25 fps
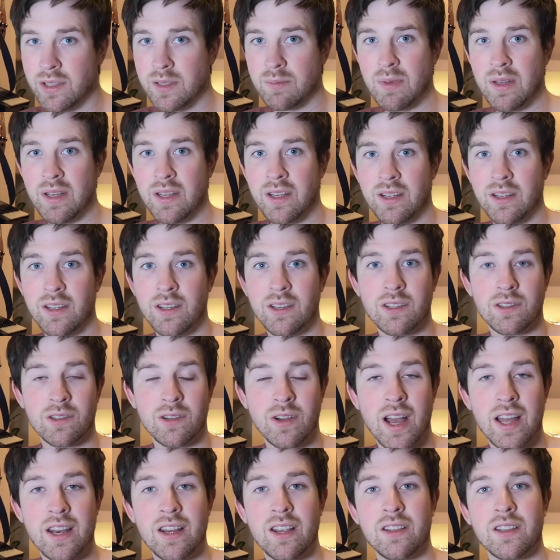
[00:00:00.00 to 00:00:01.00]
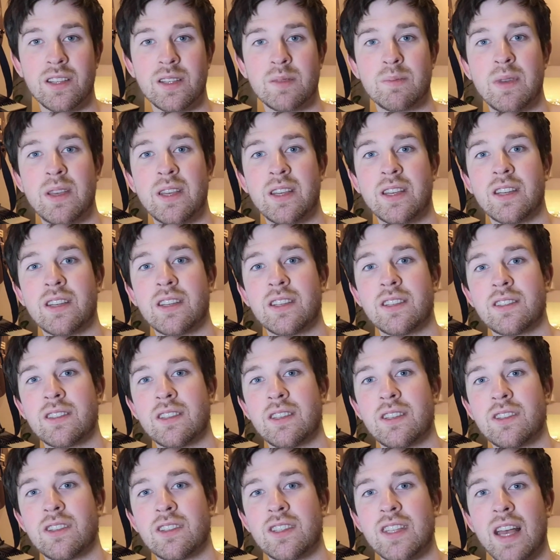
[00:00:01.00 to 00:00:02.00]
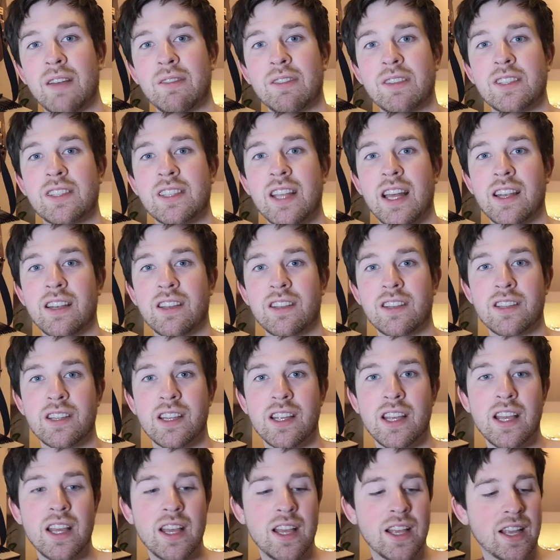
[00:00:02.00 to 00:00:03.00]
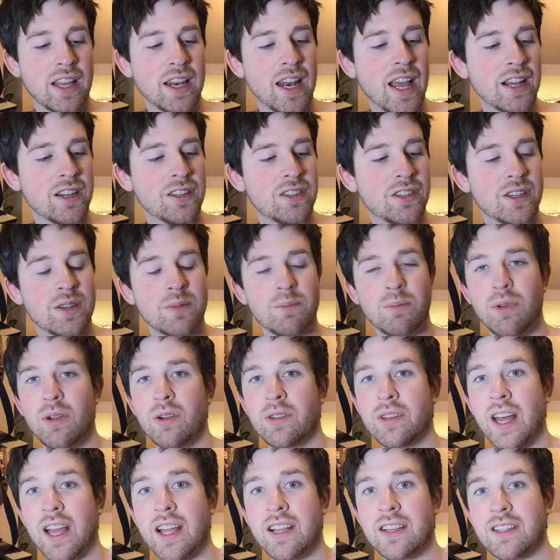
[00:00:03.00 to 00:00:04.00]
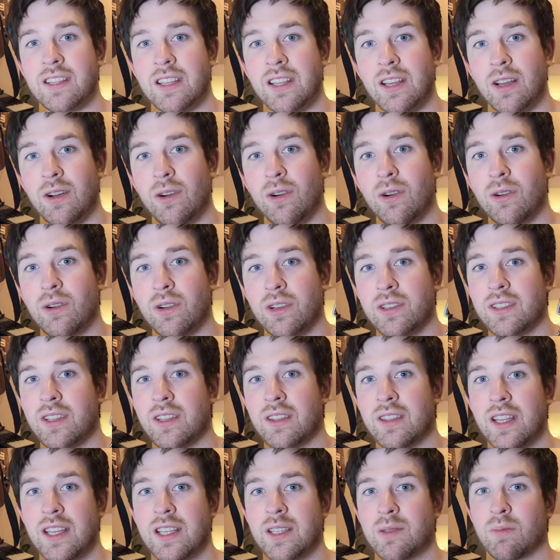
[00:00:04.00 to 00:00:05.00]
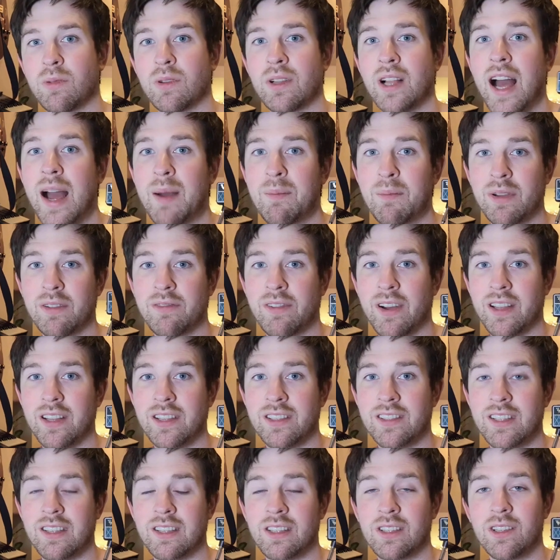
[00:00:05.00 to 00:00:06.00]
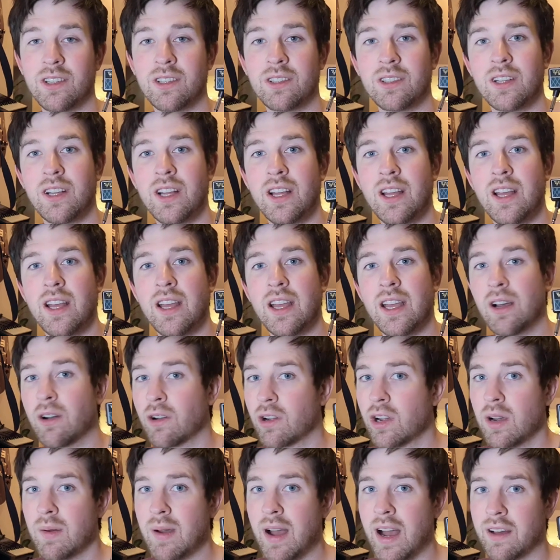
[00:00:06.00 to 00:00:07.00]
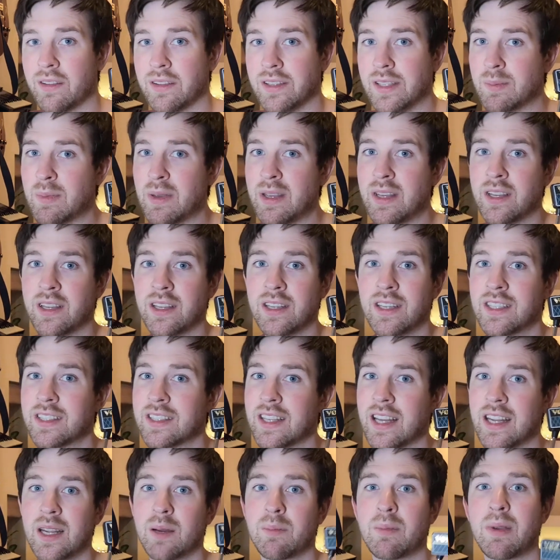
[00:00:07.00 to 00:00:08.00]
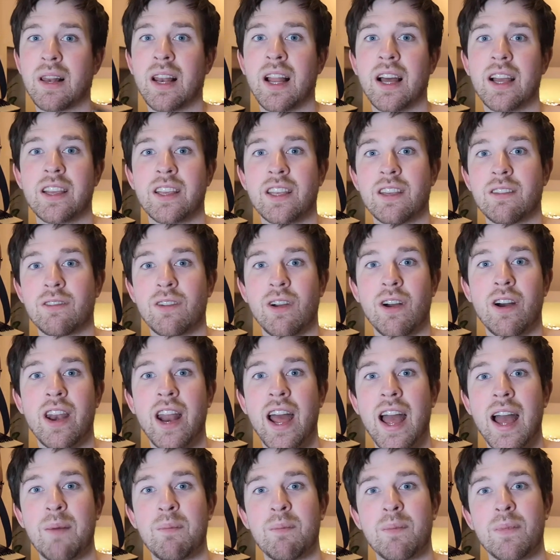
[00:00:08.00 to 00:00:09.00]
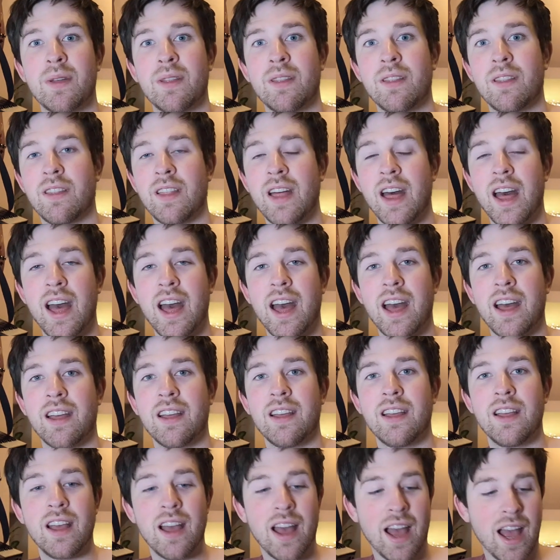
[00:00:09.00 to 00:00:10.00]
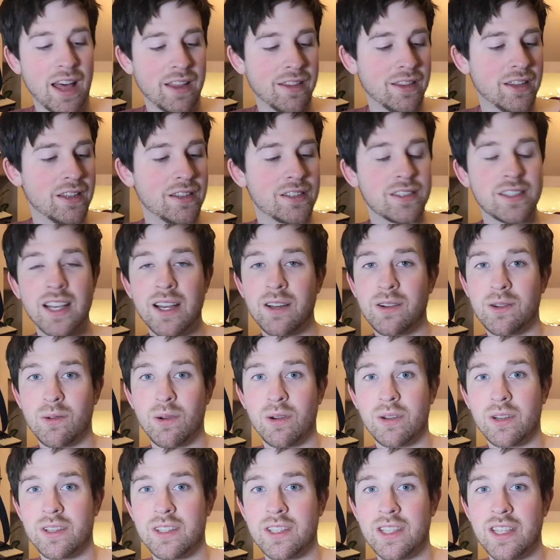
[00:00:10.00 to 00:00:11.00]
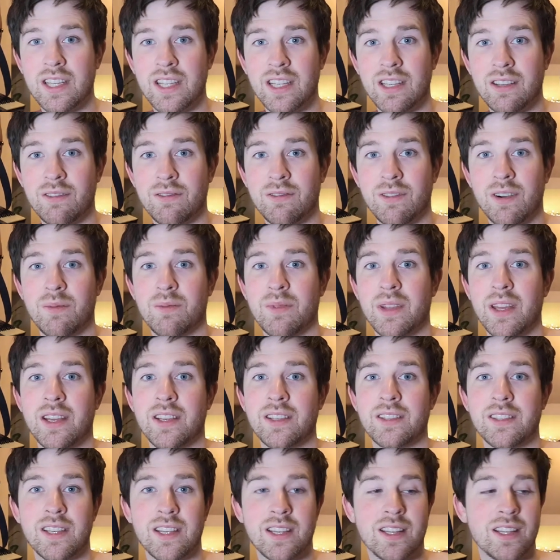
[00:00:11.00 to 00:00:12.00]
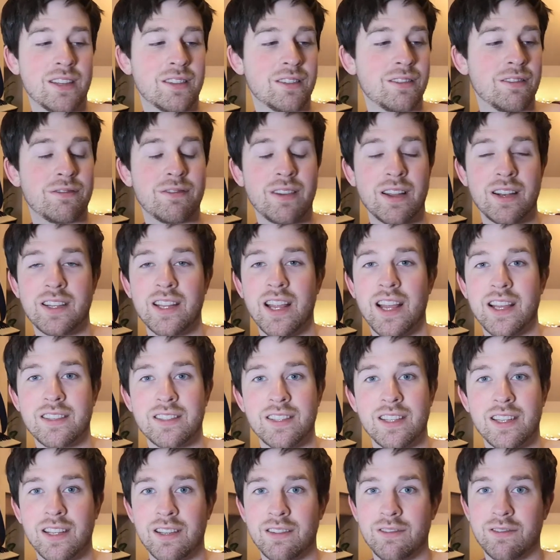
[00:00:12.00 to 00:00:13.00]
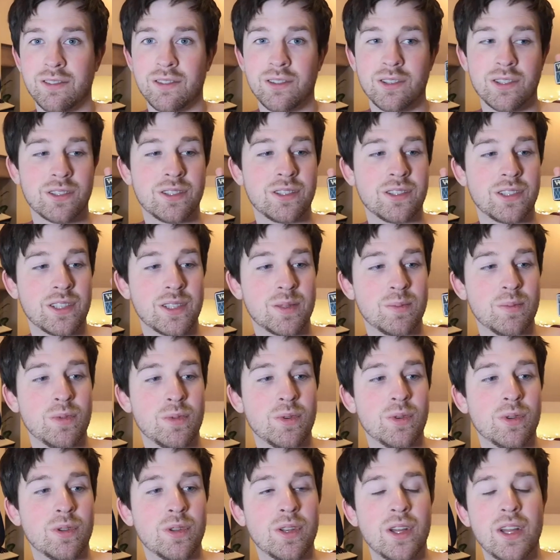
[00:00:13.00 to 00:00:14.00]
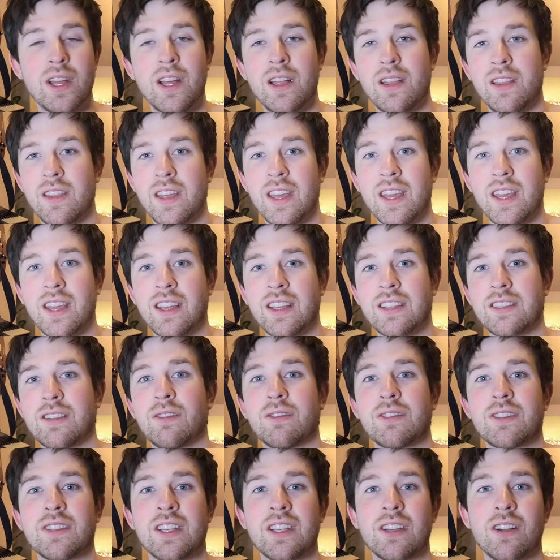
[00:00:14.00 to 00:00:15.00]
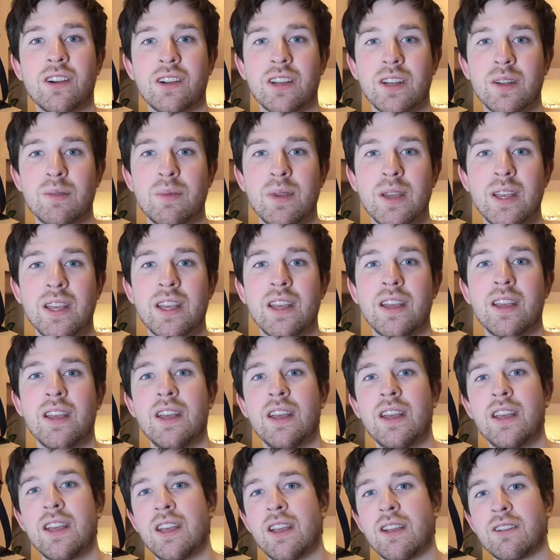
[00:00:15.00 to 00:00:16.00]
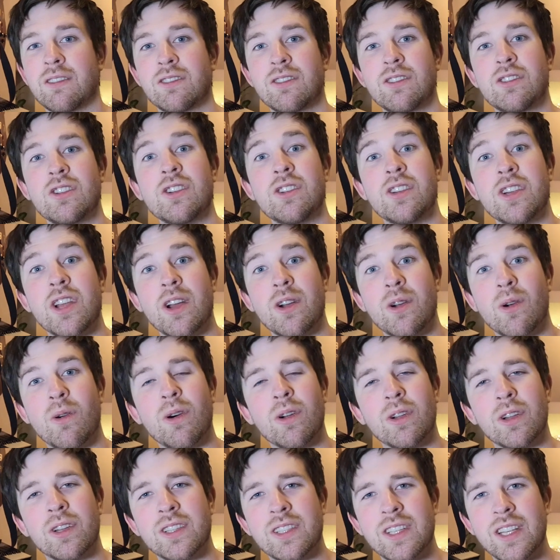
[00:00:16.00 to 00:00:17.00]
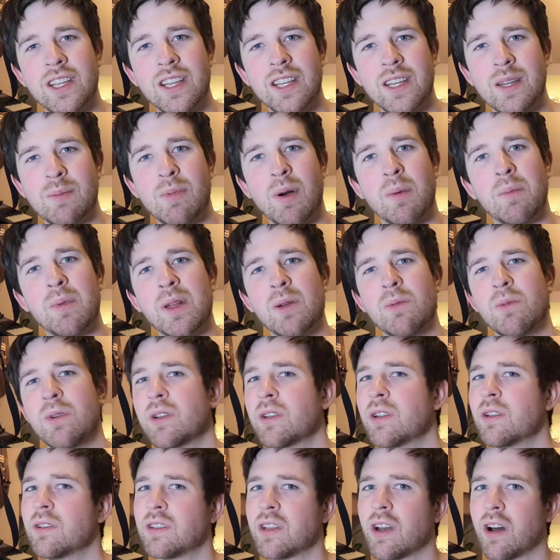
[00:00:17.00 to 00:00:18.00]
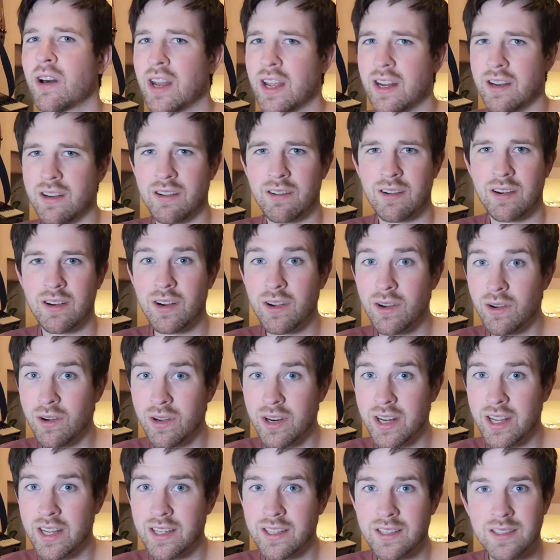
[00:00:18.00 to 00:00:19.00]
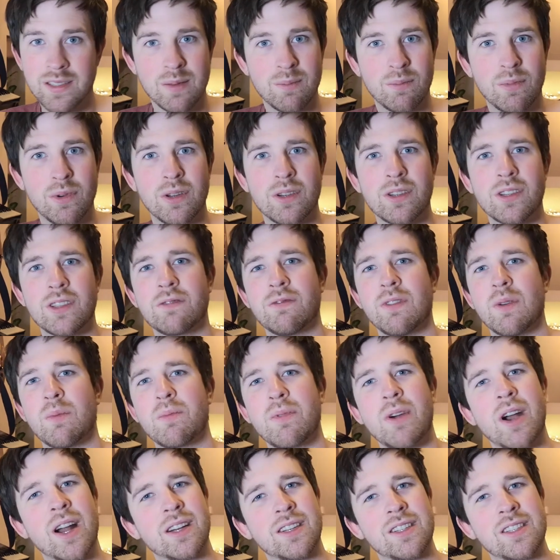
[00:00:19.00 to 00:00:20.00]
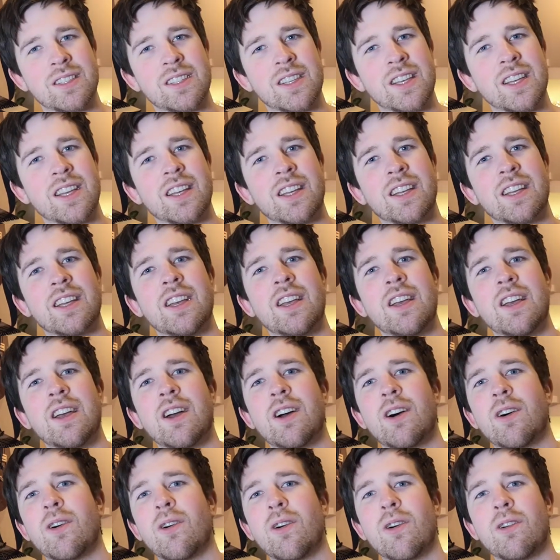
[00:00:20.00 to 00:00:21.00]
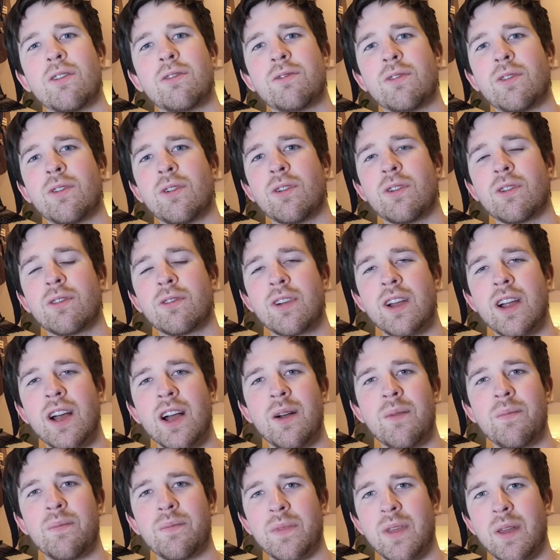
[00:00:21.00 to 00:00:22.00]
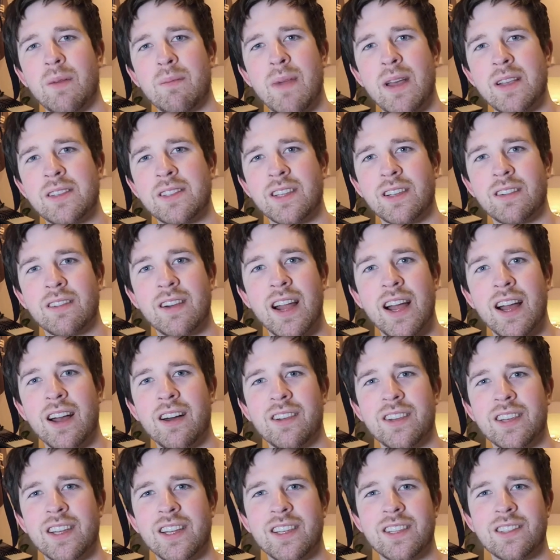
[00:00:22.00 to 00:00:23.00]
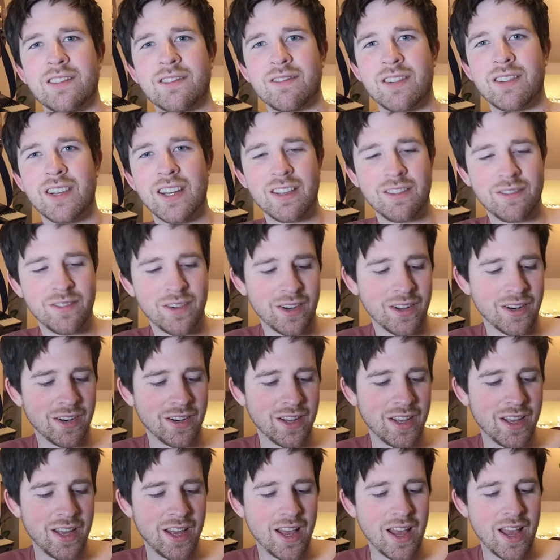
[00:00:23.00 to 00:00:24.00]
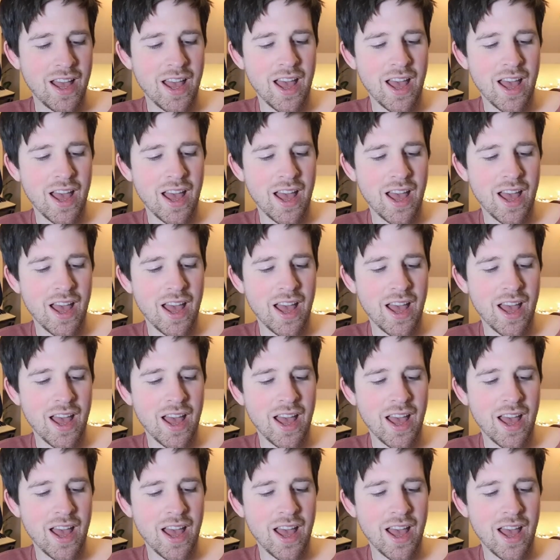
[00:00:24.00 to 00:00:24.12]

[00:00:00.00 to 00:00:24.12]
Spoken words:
computer speakers or any other speakers that just have a standard connection. Plug that into the aux. This will amplify the signal. It'll come out of the speakers and it'll be like you've got an amp there. And the sound quality from this is fantastic for such a small thing. It's obviously not going to be studio quality, and you probably wouldn't use it on any recordings, but just for practicing or for messing around, it's really fun.